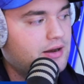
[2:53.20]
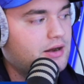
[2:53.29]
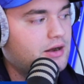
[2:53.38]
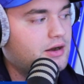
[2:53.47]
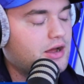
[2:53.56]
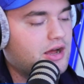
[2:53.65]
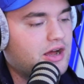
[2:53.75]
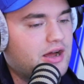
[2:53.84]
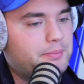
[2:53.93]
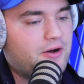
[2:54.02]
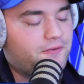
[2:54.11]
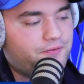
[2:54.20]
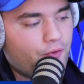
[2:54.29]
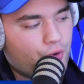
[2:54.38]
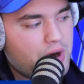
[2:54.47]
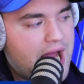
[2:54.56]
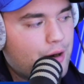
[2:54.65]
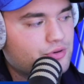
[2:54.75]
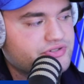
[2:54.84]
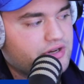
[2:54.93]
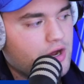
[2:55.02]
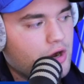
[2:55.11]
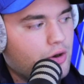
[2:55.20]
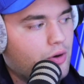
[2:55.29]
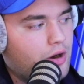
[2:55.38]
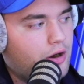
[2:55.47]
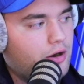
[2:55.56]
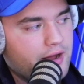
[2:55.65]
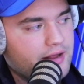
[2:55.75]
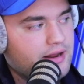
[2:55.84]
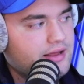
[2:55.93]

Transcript: About 4 hours ago on